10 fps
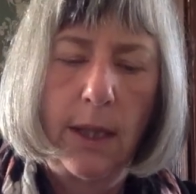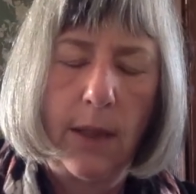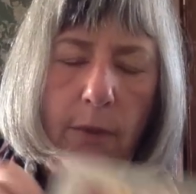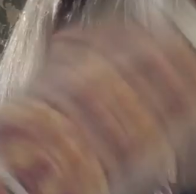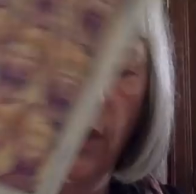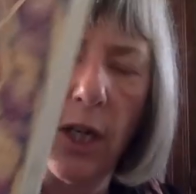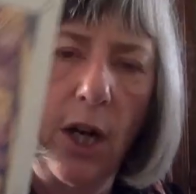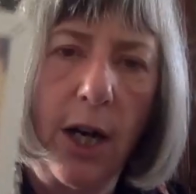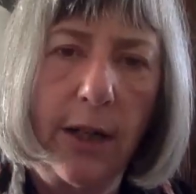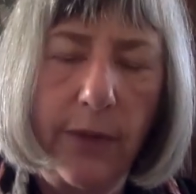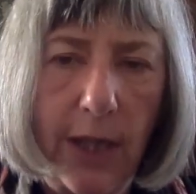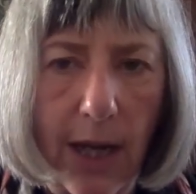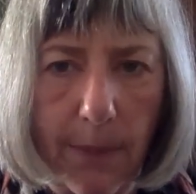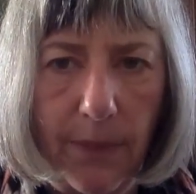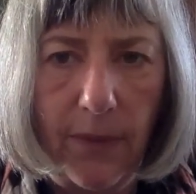We've got the Nine of
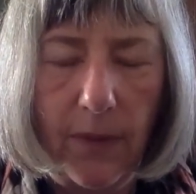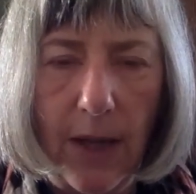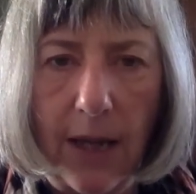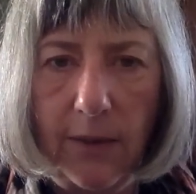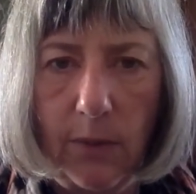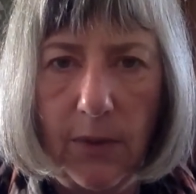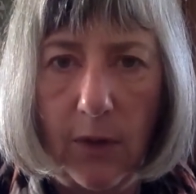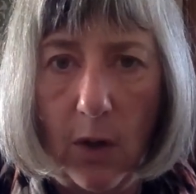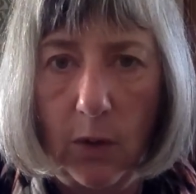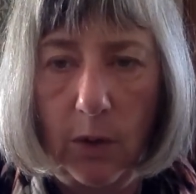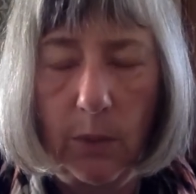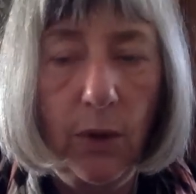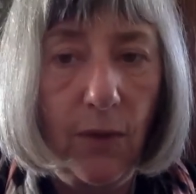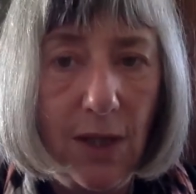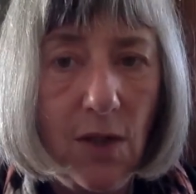Cups. As a result, you
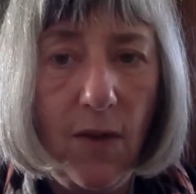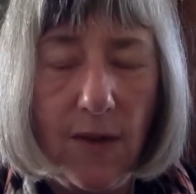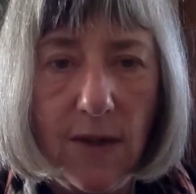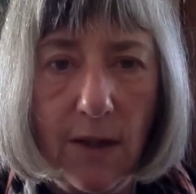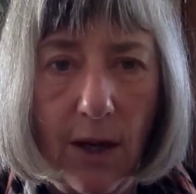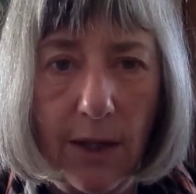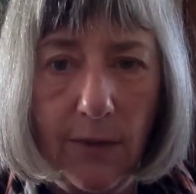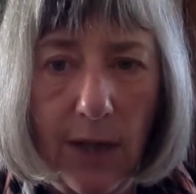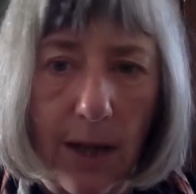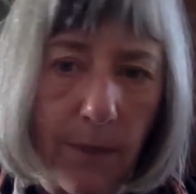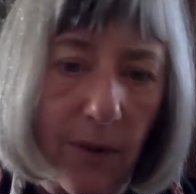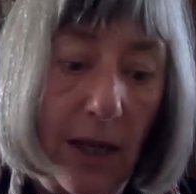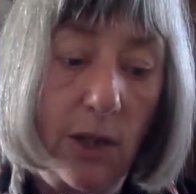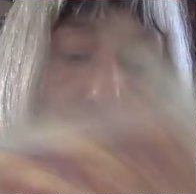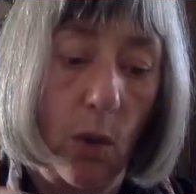move into this Nine of Cups
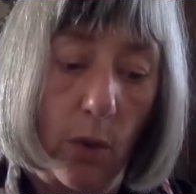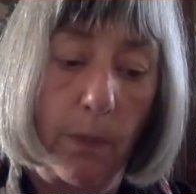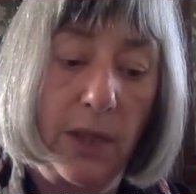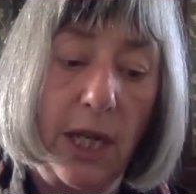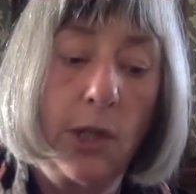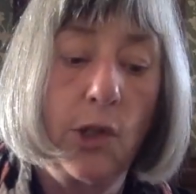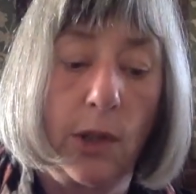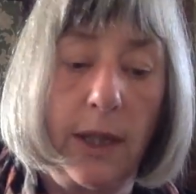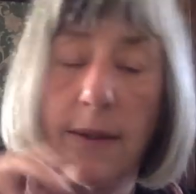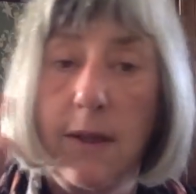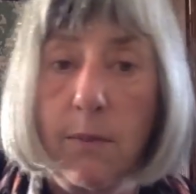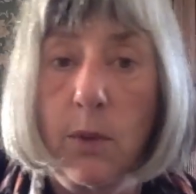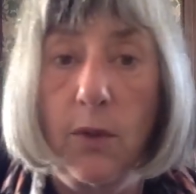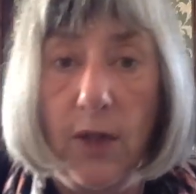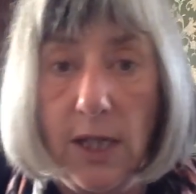energy, or the potential is to
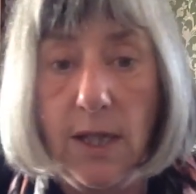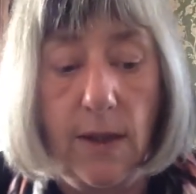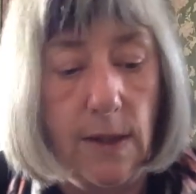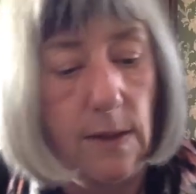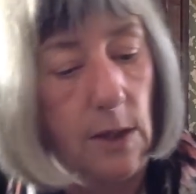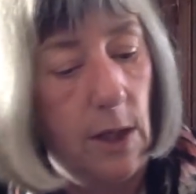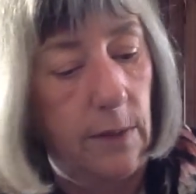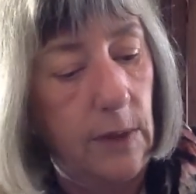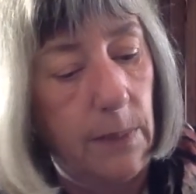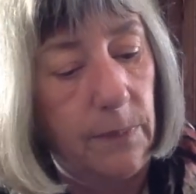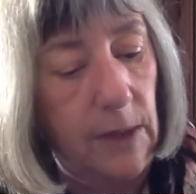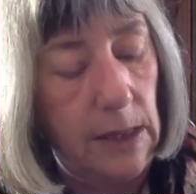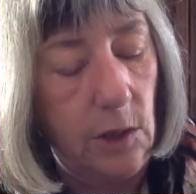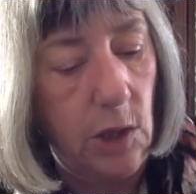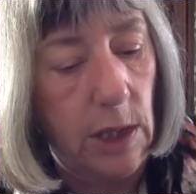move into this Nine of Cups
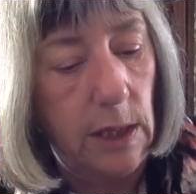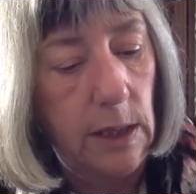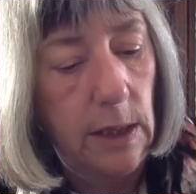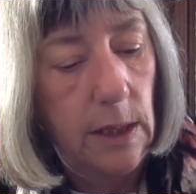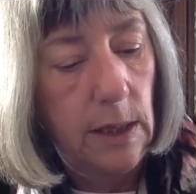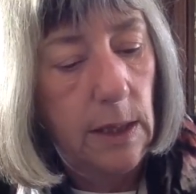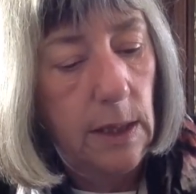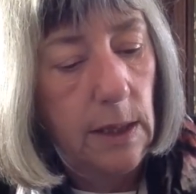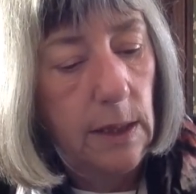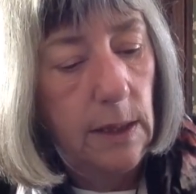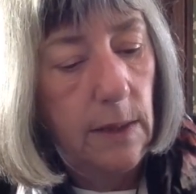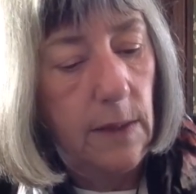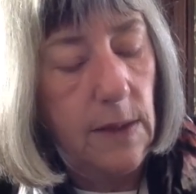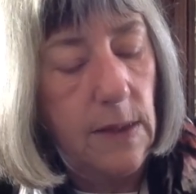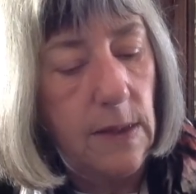energy.
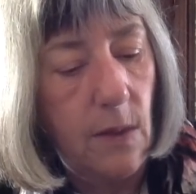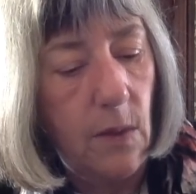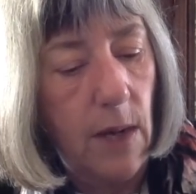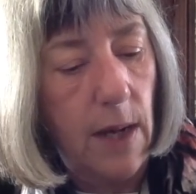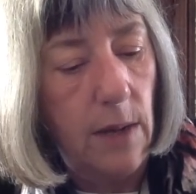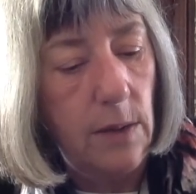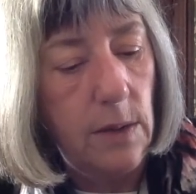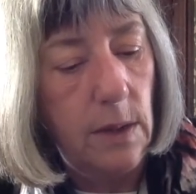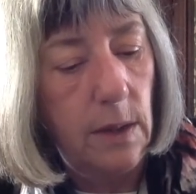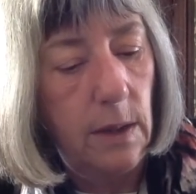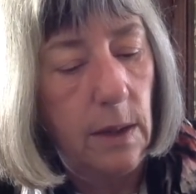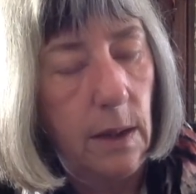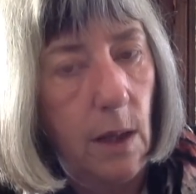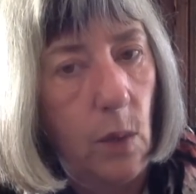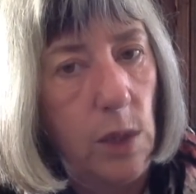This is around
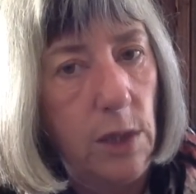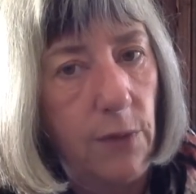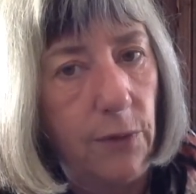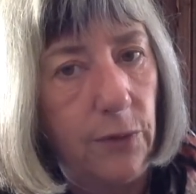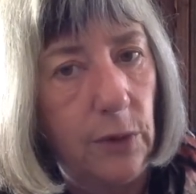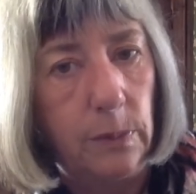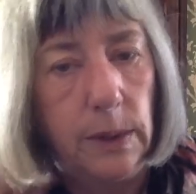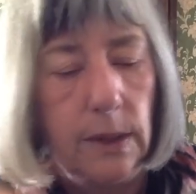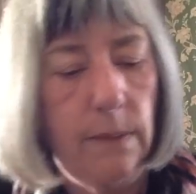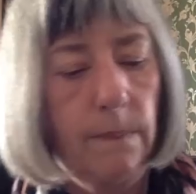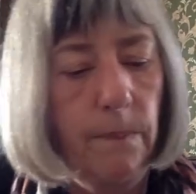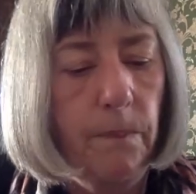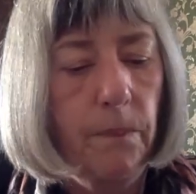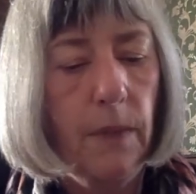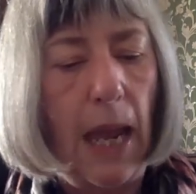a wish fulfillment,
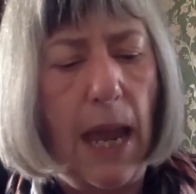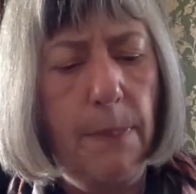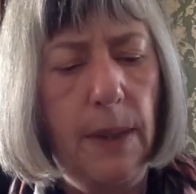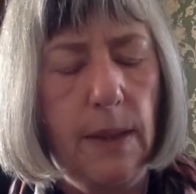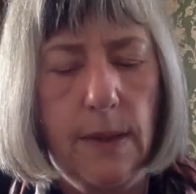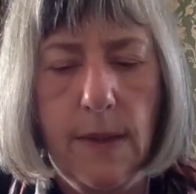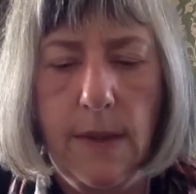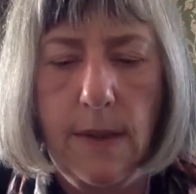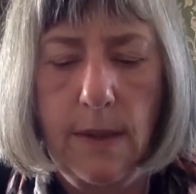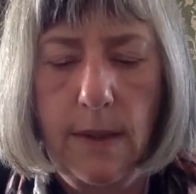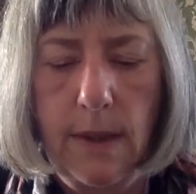happiness.